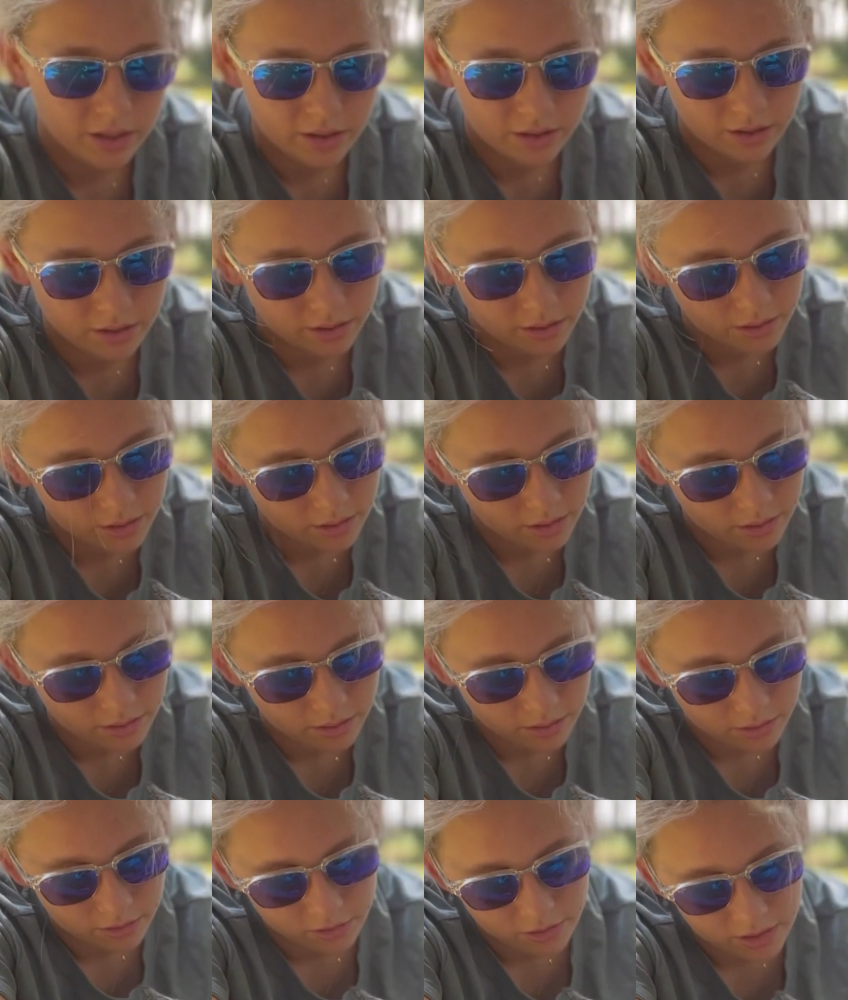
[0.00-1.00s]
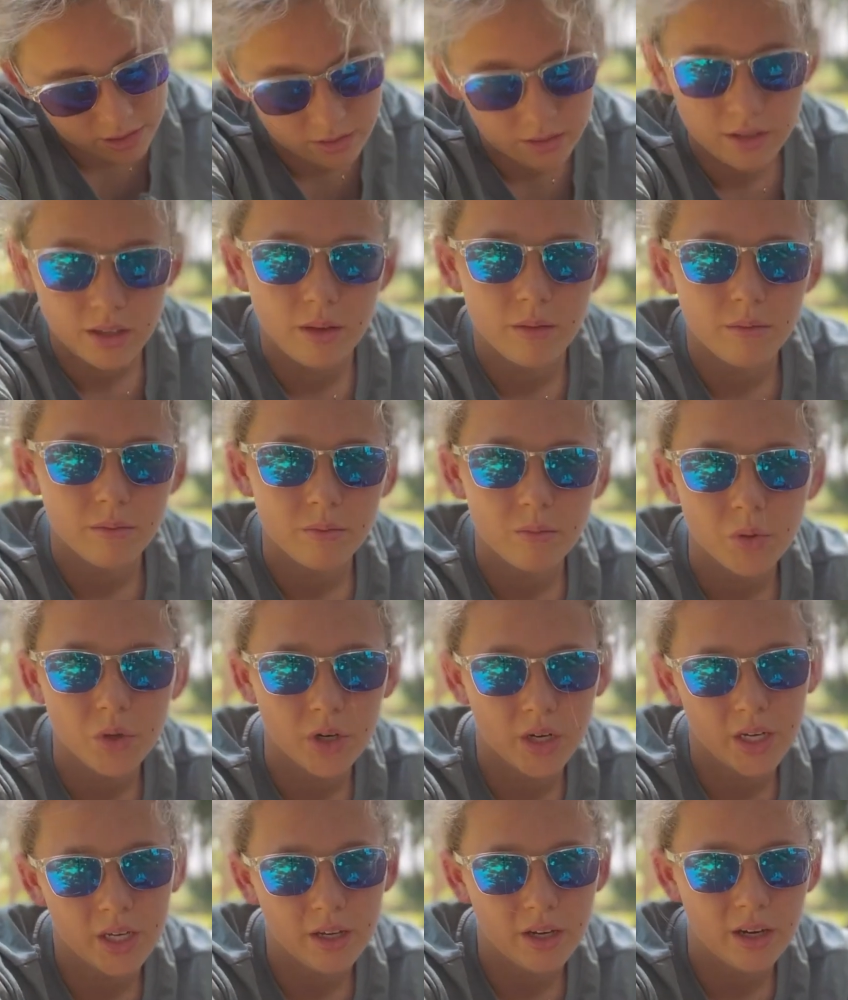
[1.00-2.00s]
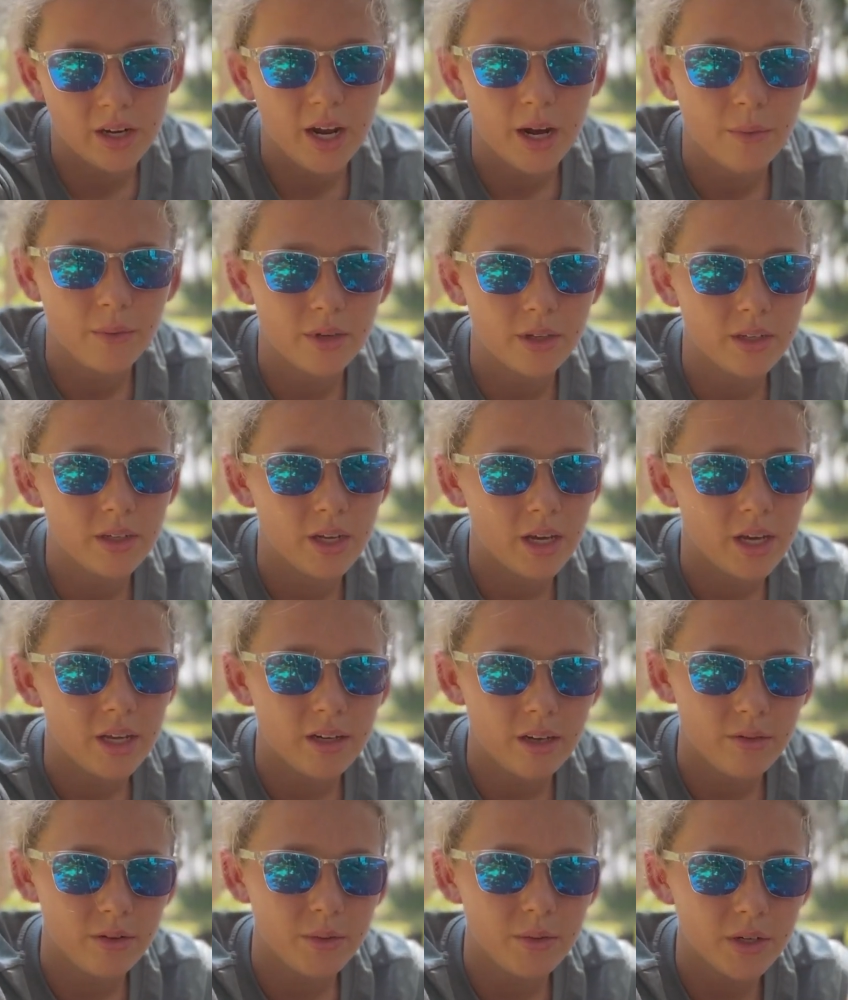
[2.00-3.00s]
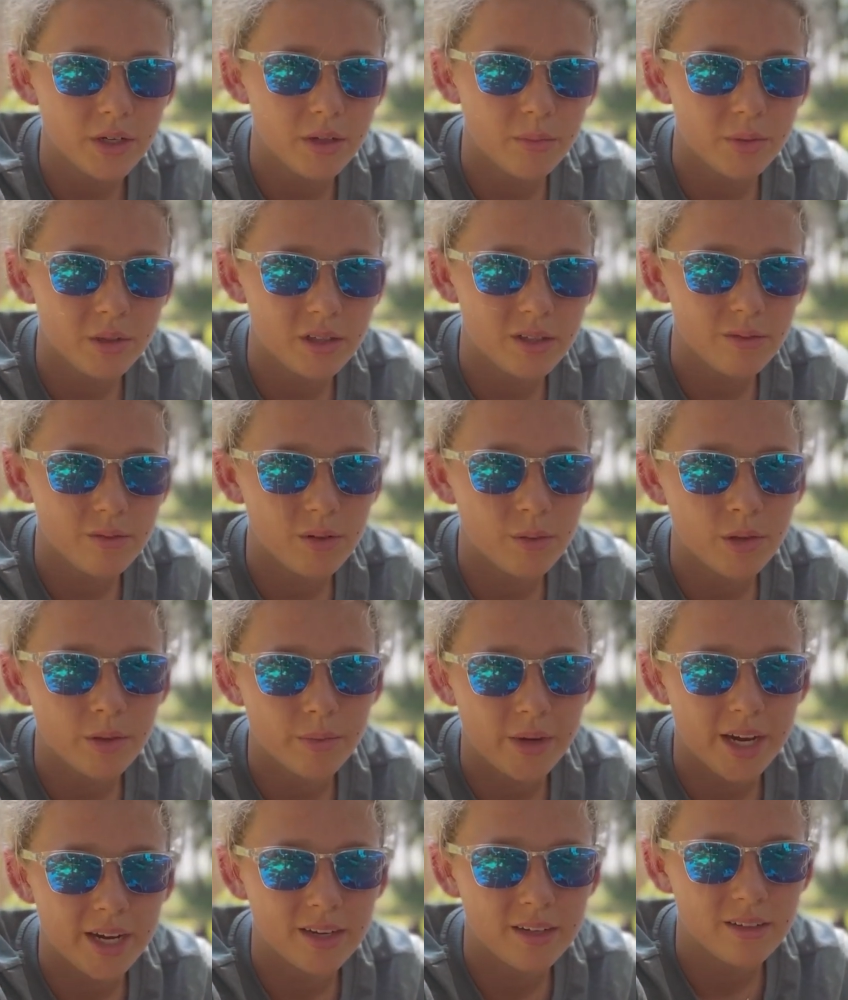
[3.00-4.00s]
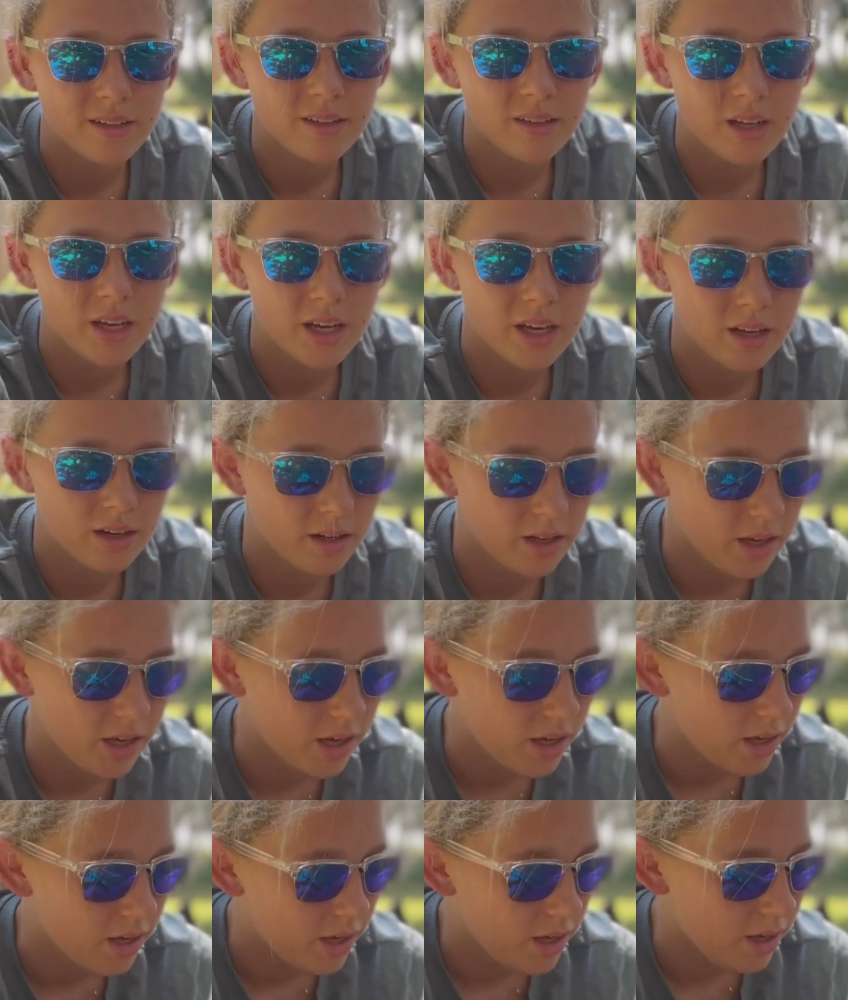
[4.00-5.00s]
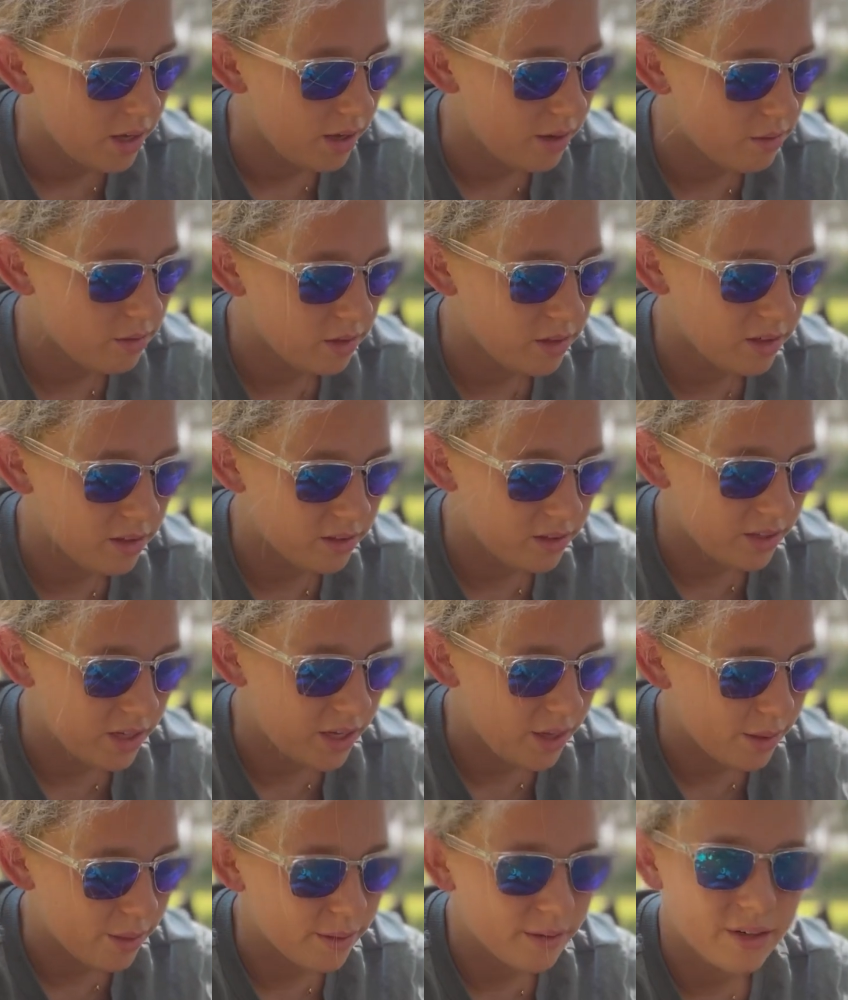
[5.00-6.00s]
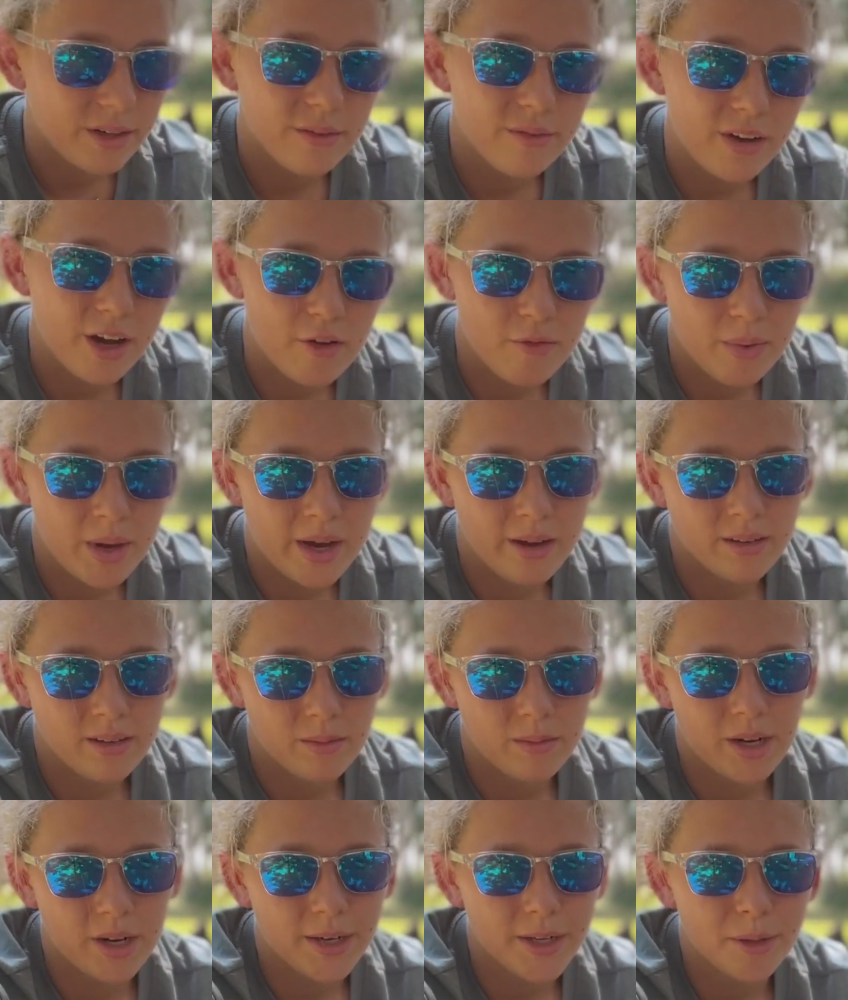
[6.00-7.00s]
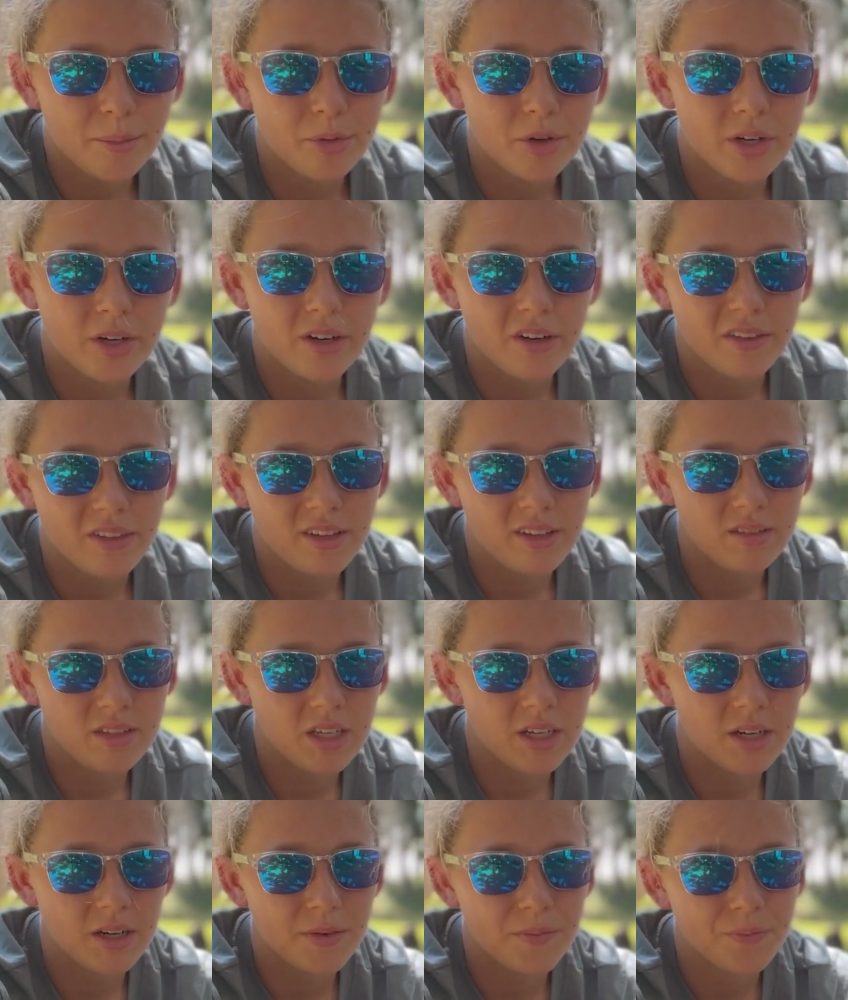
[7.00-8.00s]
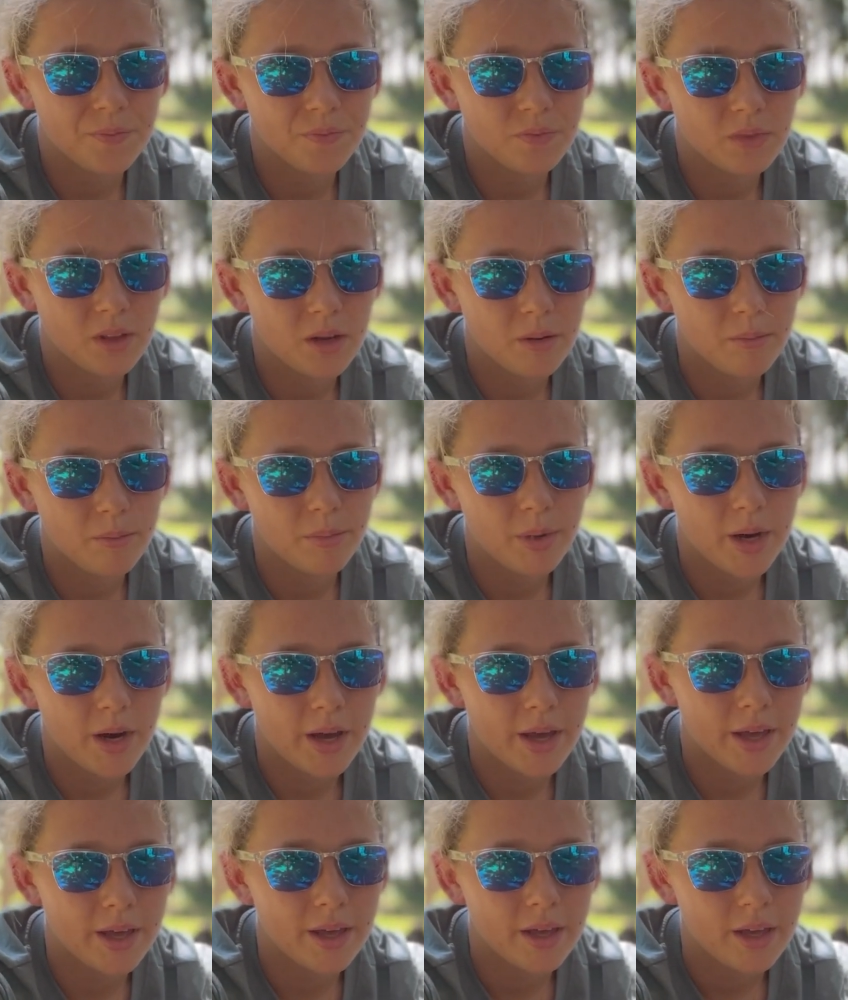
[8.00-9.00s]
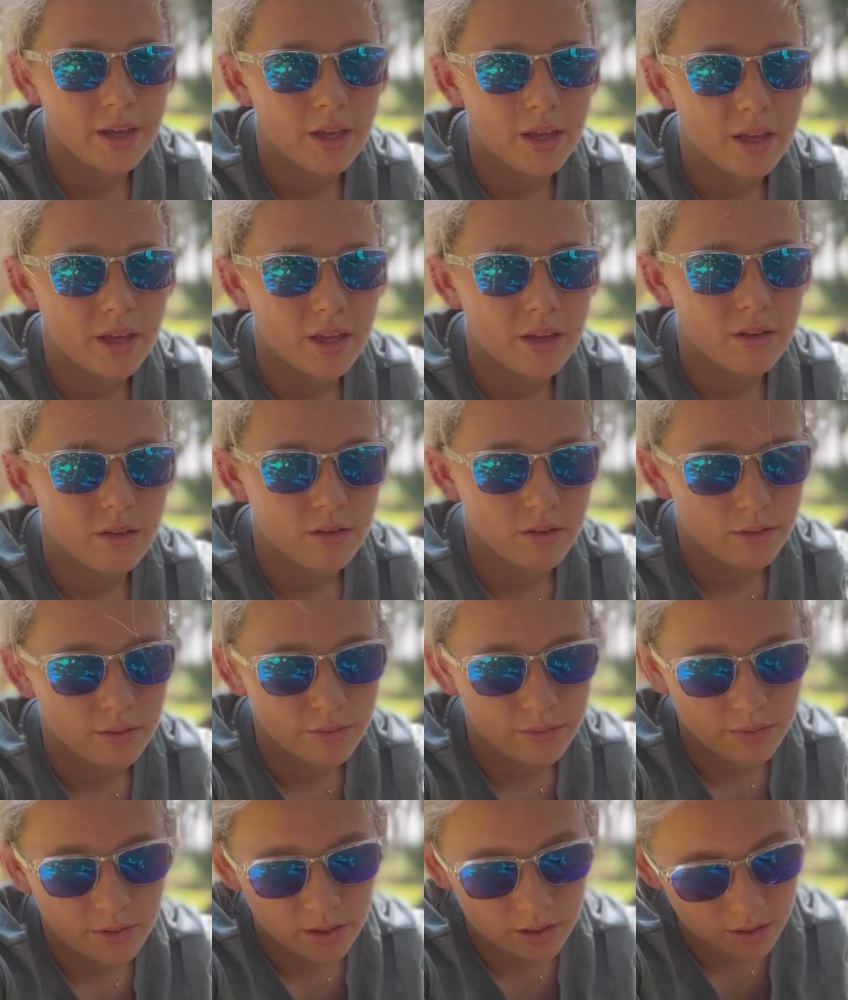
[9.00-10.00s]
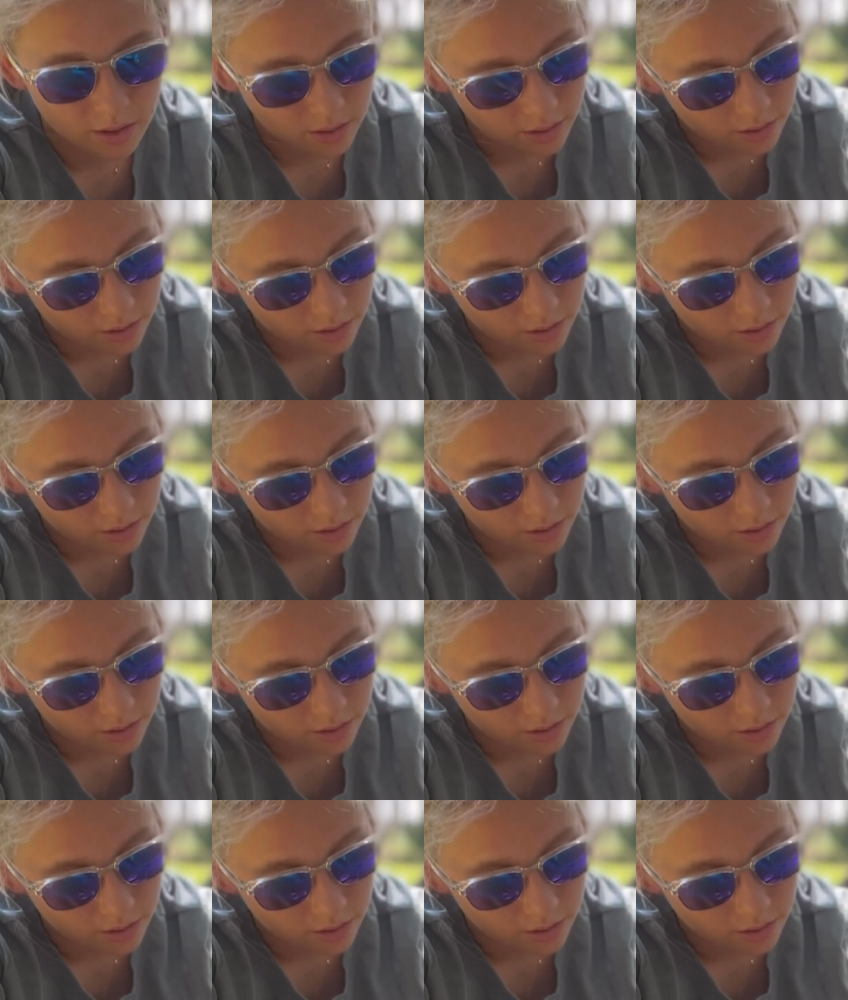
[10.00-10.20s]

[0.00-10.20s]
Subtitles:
good, or she's looking pretty good. I would definitely want her to put on a few more pounds, and if she doesn't hit 35 pounds, I'm not going to breed her this year. But so far,